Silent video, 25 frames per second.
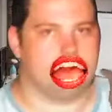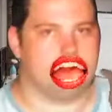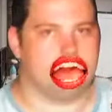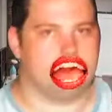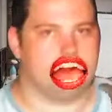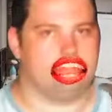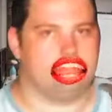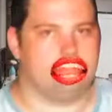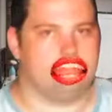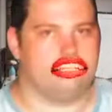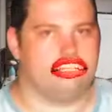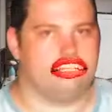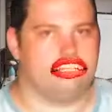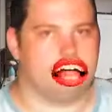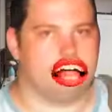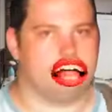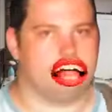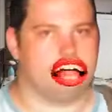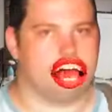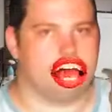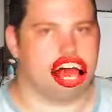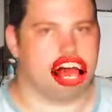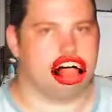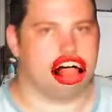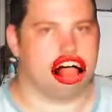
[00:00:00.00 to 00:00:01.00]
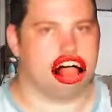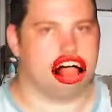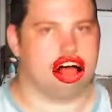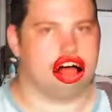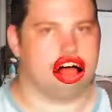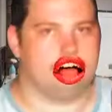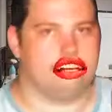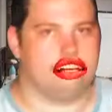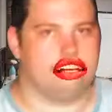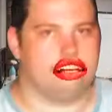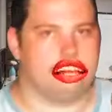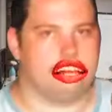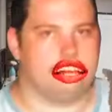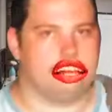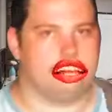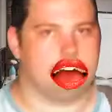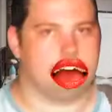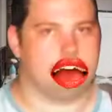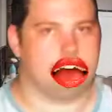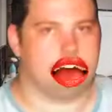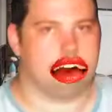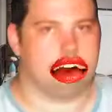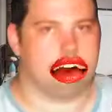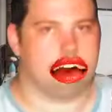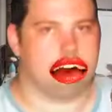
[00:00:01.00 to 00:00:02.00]
Yeah.
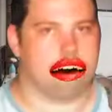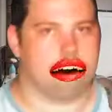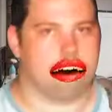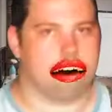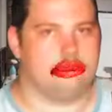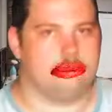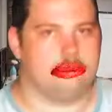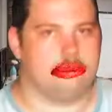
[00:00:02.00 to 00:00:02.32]
Hey, look.